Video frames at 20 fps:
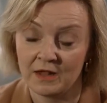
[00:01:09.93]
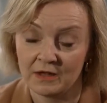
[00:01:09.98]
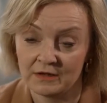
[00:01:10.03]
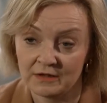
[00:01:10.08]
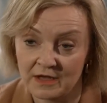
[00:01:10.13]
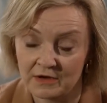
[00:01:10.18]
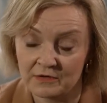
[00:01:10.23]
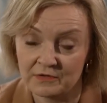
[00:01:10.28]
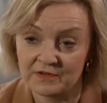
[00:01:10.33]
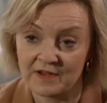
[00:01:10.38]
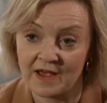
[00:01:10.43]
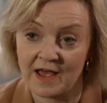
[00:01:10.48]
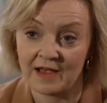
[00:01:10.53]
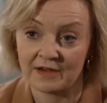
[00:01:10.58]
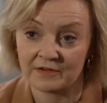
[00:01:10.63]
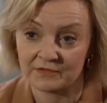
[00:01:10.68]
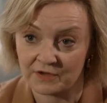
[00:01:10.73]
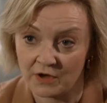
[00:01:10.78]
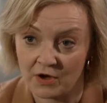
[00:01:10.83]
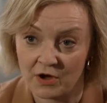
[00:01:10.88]

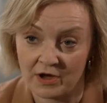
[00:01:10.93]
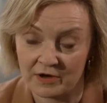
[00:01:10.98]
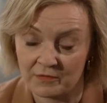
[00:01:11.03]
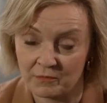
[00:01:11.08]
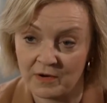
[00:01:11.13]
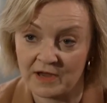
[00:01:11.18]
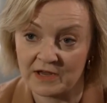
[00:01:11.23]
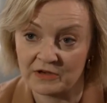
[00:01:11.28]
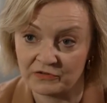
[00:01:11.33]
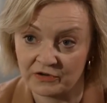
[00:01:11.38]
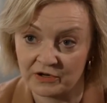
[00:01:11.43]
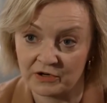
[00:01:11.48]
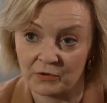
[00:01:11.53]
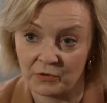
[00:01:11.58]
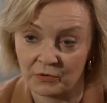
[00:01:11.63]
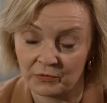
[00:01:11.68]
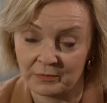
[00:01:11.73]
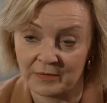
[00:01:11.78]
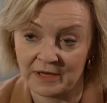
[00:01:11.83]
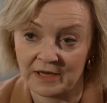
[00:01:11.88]
low-tax, high-wage
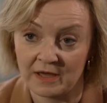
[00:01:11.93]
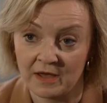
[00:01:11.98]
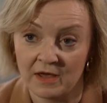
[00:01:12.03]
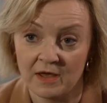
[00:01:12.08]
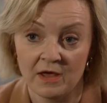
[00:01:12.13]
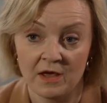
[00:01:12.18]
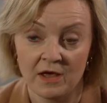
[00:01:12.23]
economy.